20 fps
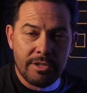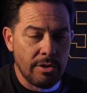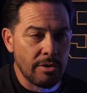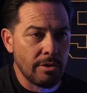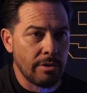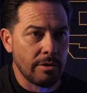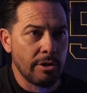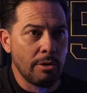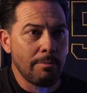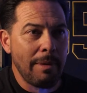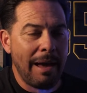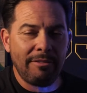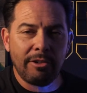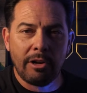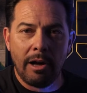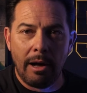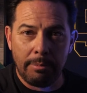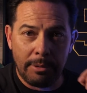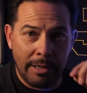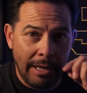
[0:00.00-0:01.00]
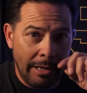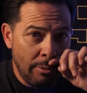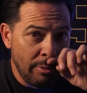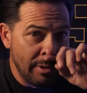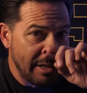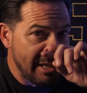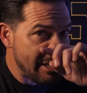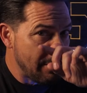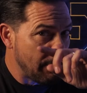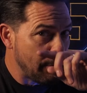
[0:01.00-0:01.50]
So you may have a complicated
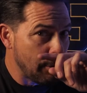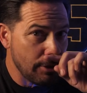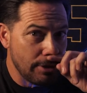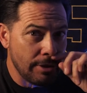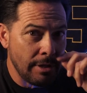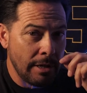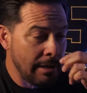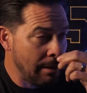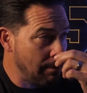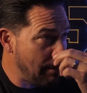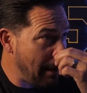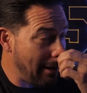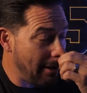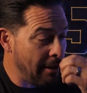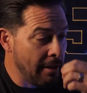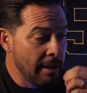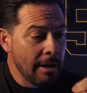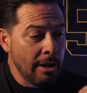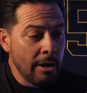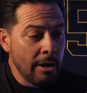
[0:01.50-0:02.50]
relationship with your son. He may